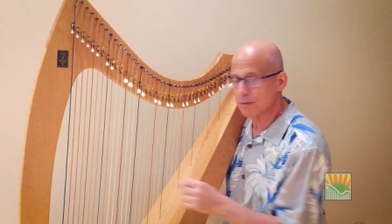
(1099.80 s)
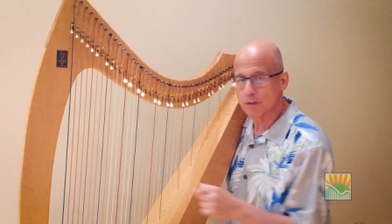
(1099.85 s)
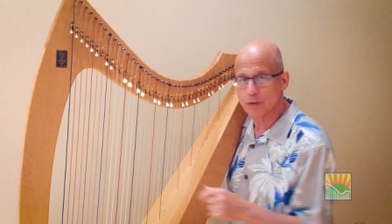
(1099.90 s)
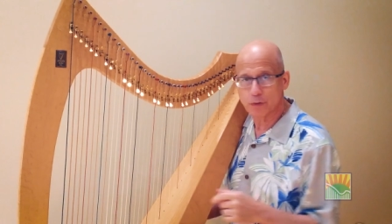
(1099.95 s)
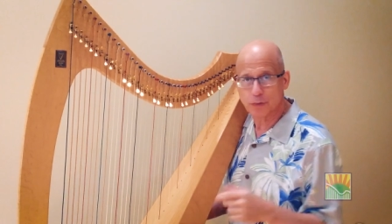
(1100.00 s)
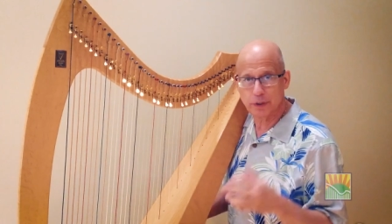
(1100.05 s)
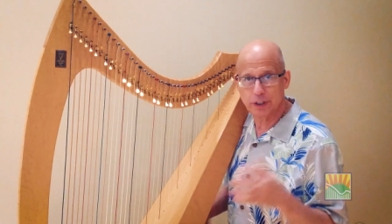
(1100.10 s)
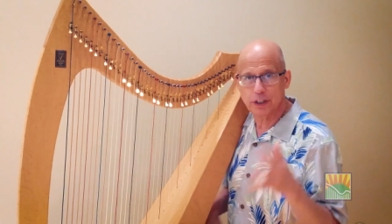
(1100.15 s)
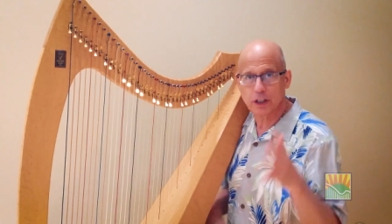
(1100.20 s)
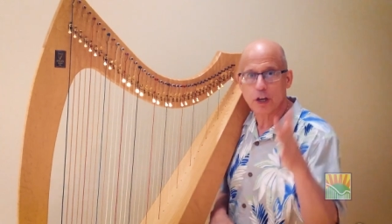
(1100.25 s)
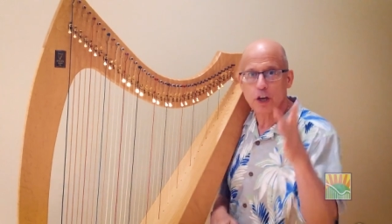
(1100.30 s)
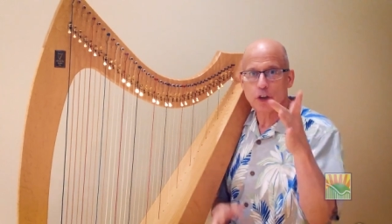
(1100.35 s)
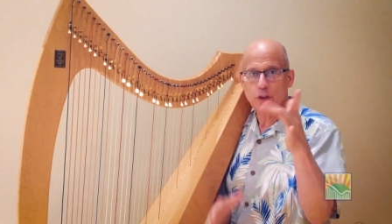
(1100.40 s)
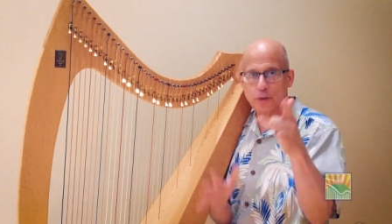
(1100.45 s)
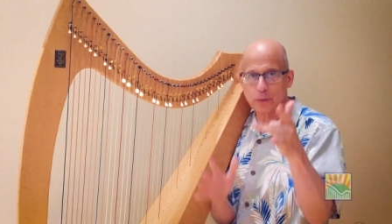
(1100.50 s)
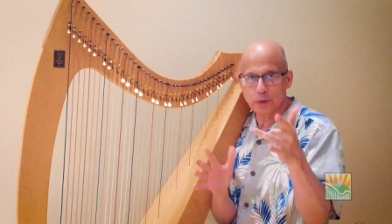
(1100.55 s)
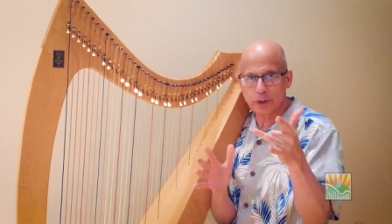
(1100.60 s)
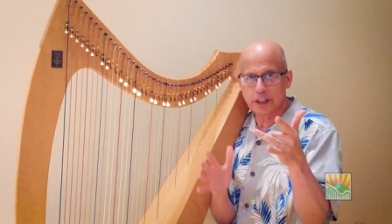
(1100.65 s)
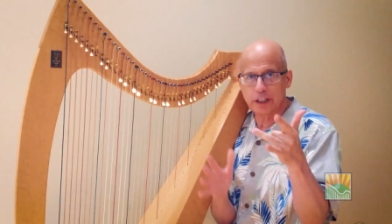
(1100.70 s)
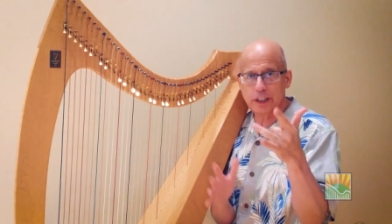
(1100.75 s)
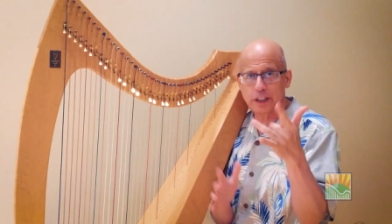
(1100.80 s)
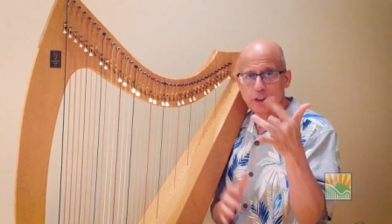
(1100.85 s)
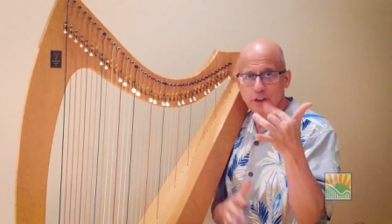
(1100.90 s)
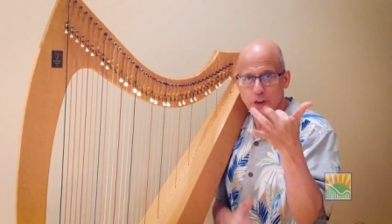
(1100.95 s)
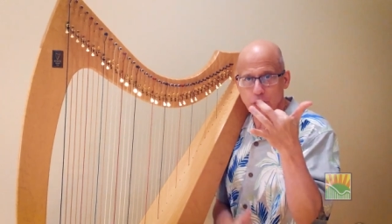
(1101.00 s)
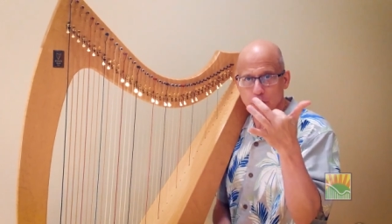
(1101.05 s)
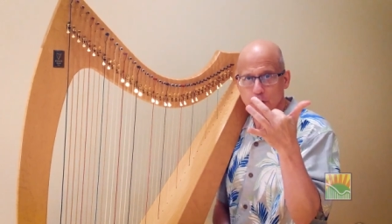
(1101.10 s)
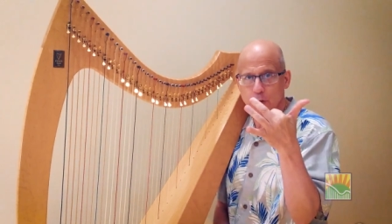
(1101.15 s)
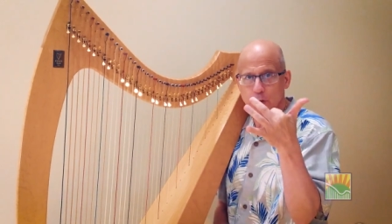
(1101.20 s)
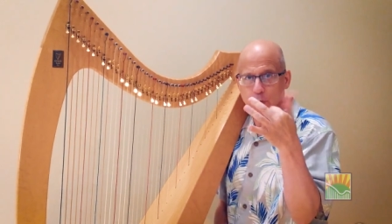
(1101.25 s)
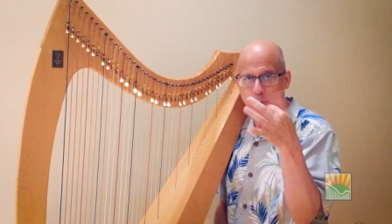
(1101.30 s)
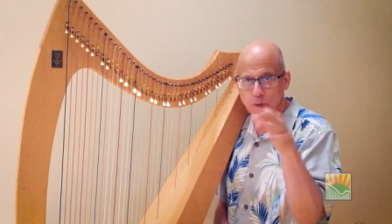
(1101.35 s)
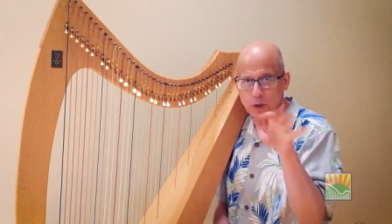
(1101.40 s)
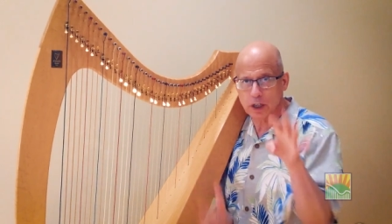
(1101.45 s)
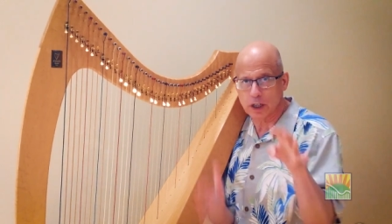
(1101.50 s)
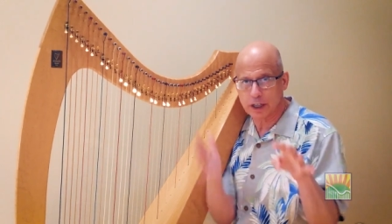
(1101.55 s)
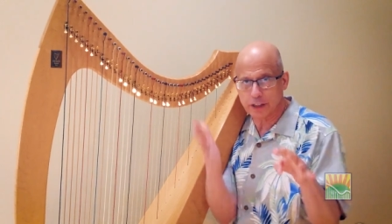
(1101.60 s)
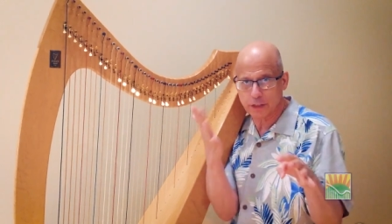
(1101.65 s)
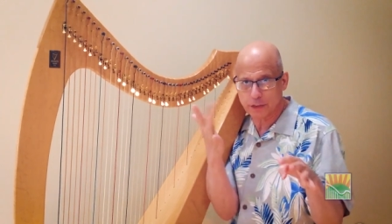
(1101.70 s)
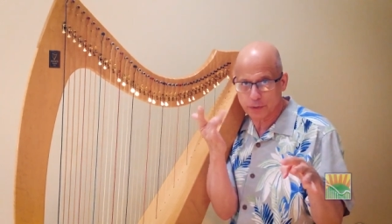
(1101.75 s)
3, 3, 2,
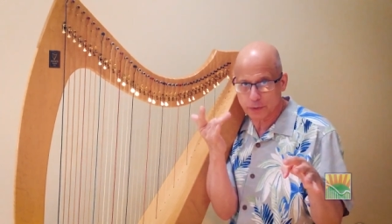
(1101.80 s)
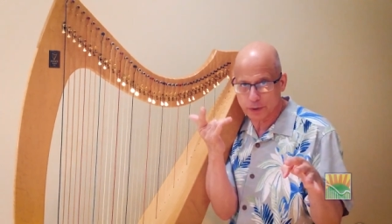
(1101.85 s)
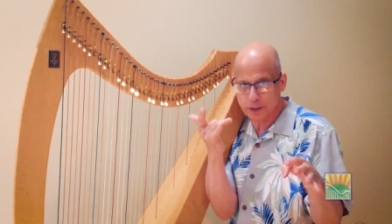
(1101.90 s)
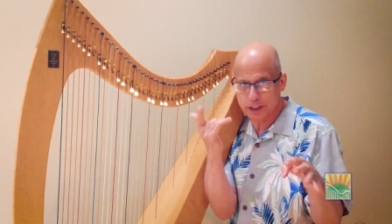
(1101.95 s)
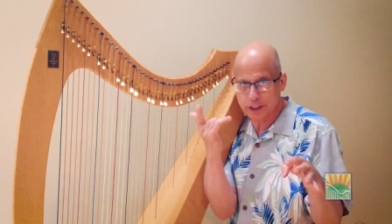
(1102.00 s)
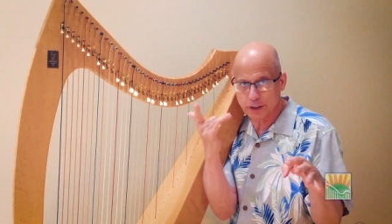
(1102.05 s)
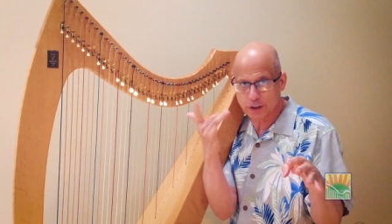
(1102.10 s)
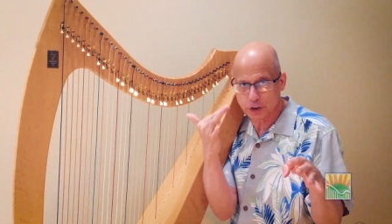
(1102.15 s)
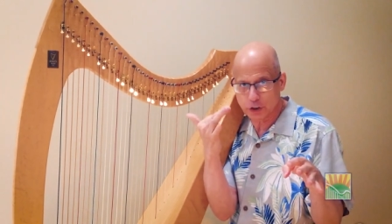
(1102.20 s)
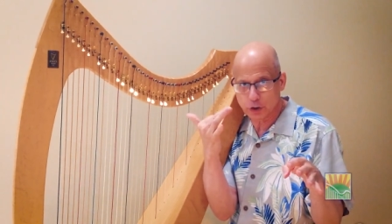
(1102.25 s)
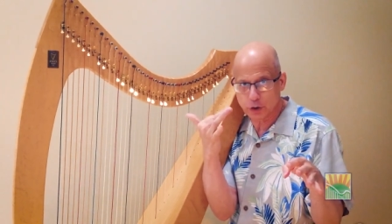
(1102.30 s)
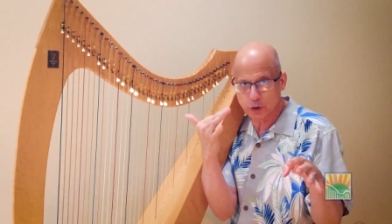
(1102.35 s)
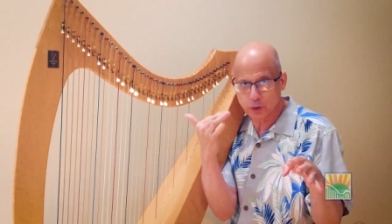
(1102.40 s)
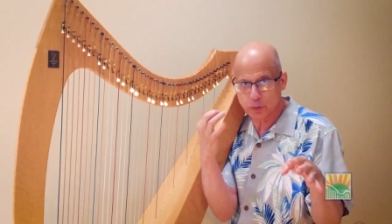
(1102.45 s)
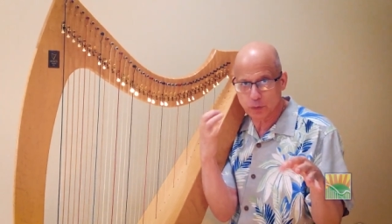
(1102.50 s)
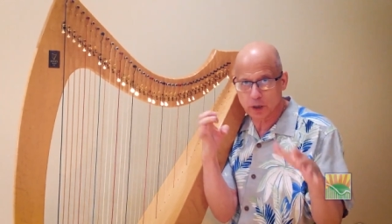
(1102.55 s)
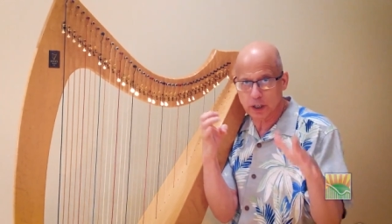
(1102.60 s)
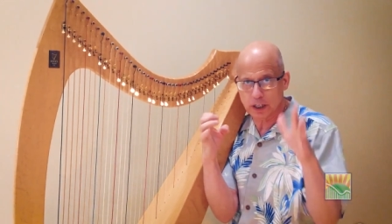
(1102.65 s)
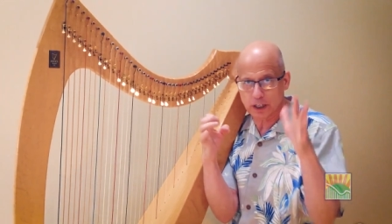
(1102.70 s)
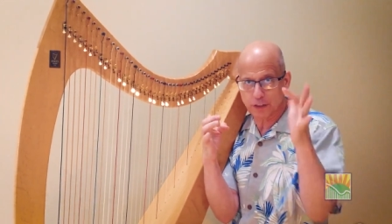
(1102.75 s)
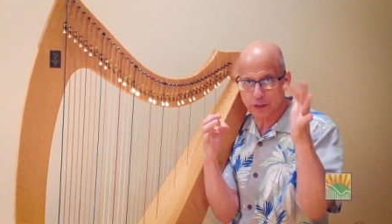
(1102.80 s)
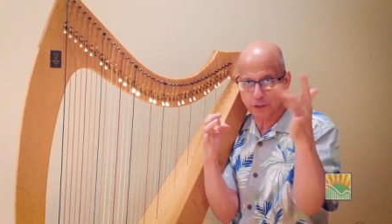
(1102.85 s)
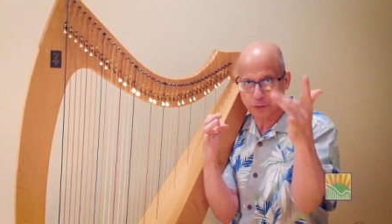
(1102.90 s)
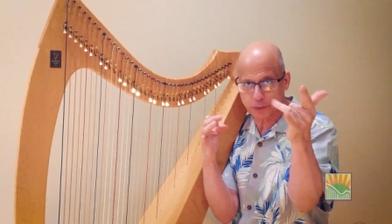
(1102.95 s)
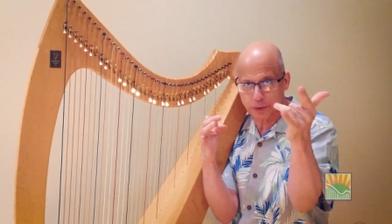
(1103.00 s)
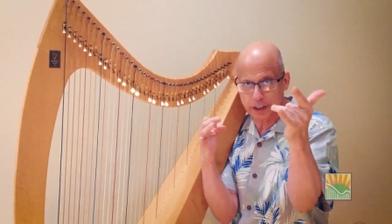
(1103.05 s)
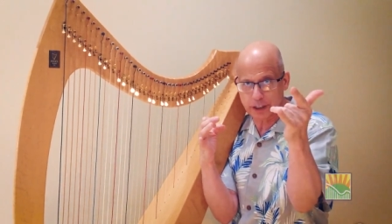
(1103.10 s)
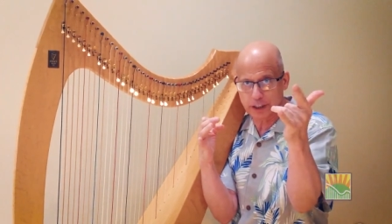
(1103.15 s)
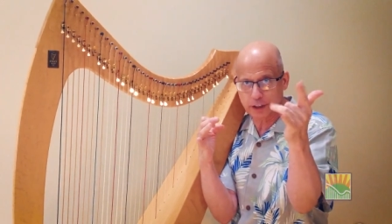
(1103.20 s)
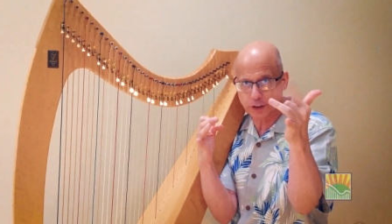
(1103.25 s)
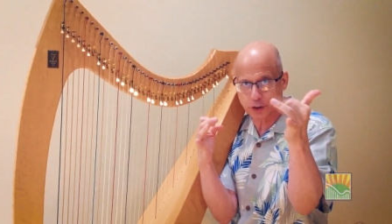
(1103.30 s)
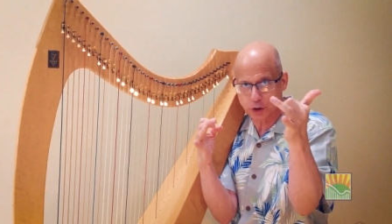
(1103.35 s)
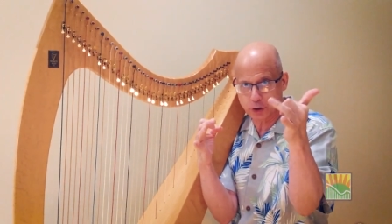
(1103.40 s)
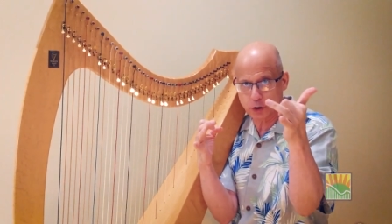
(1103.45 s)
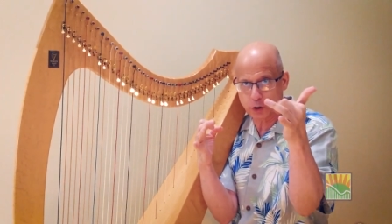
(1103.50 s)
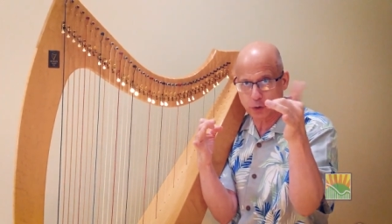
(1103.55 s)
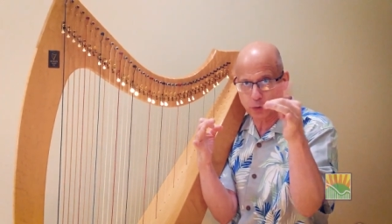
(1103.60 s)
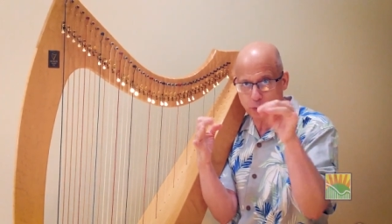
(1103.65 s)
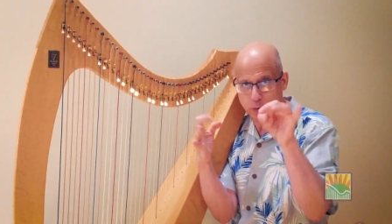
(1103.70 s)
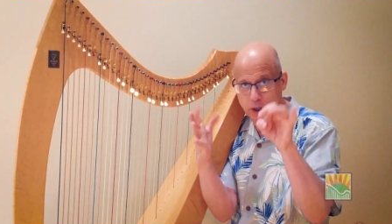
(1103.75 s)
1, 3, 2, 1, 3,
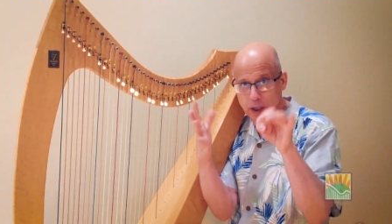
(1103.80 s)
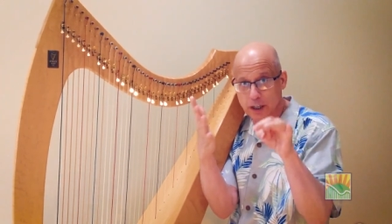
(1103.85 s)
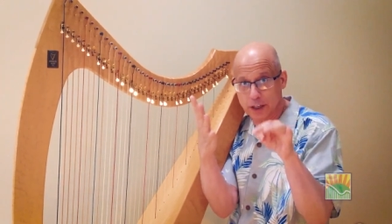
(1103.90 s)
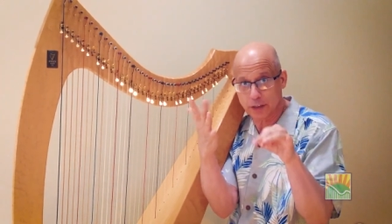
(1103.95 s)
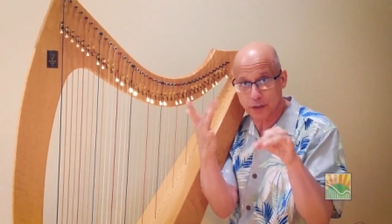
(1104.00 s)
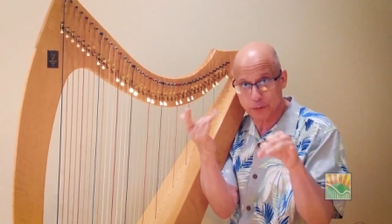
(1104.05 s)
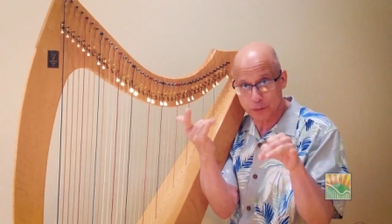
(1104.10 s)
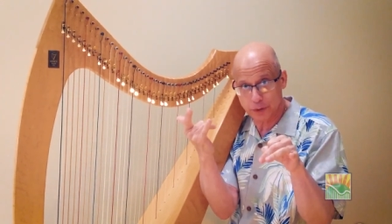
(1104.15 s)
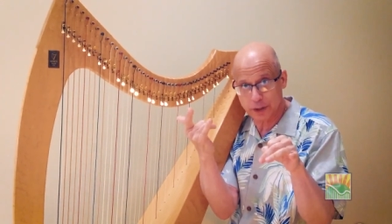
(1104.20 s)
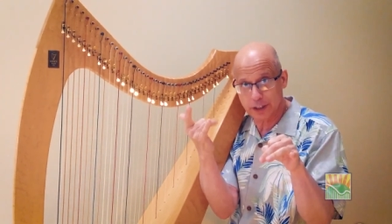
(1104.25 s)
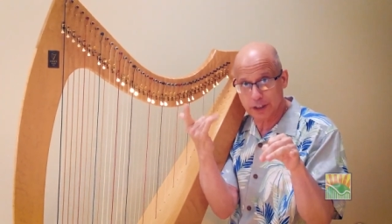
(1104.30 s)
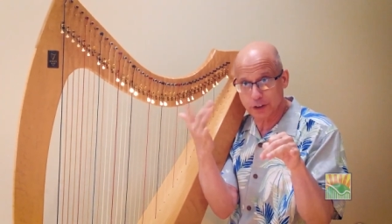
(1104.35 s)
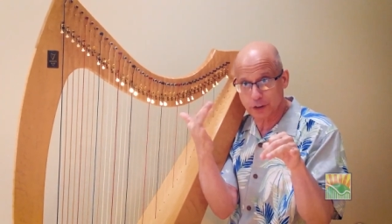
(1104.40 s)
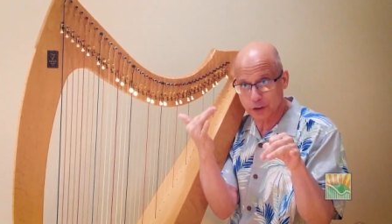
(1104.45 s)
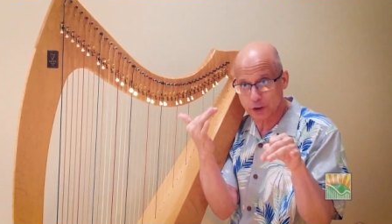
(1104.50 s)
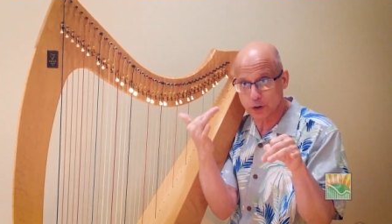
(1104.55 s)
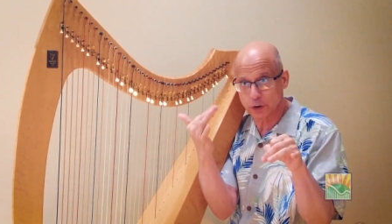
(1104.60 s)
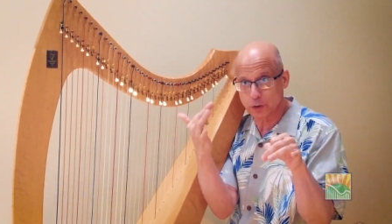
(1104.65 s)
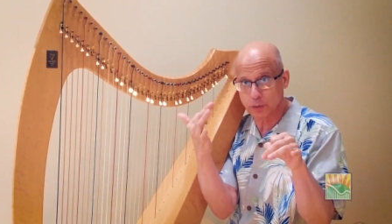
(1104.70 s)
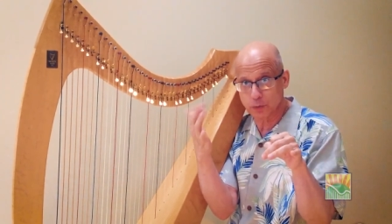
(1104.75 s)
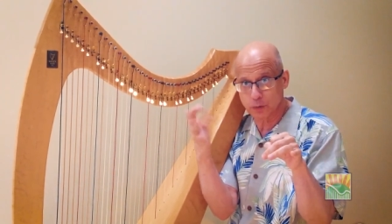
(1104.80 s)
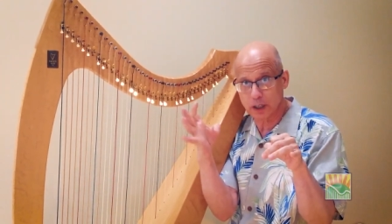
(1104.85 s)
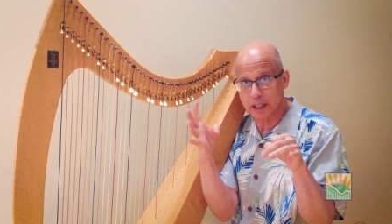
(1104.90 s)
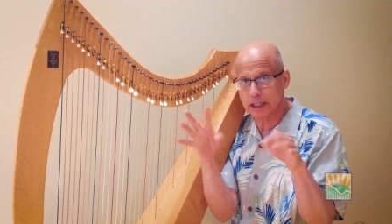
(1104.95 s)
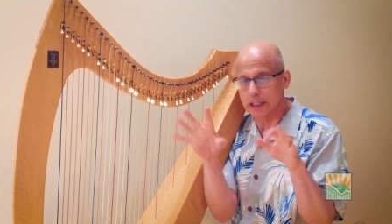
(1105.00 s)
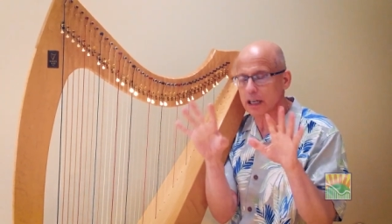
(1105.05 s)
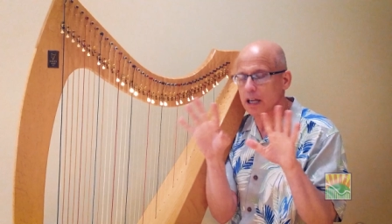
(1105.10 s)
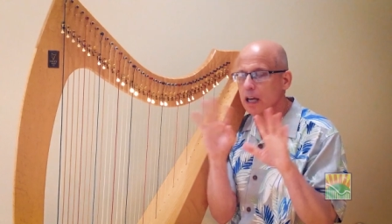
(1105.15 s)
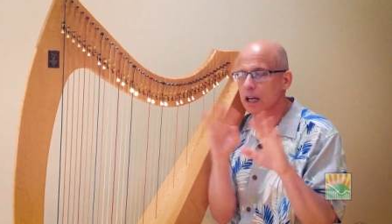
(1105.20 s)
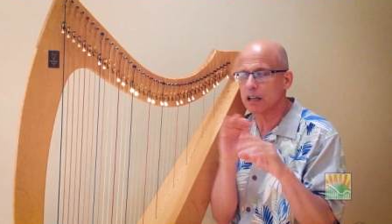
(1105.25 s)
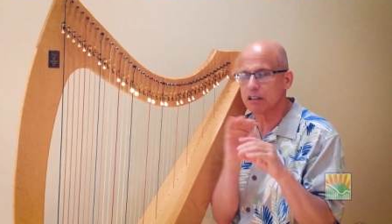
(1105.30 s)
2, 1, 3, 2, 1.